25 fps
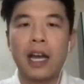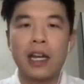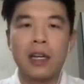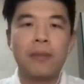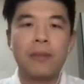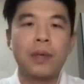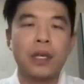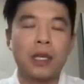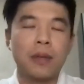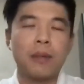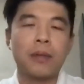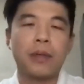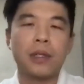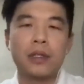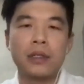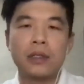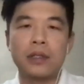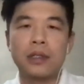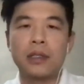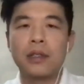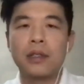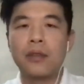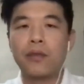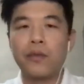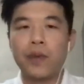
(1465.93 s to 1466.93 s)
other
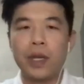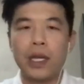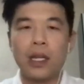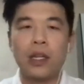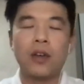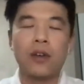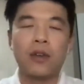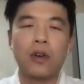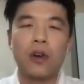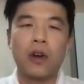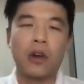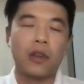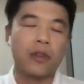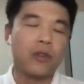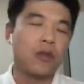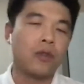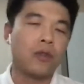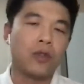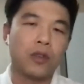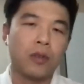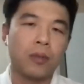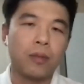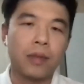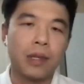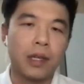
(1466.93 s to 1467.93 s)
people's video on
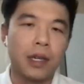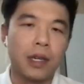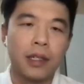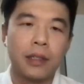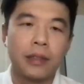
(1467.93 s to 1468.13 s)
YouTube. Yeah.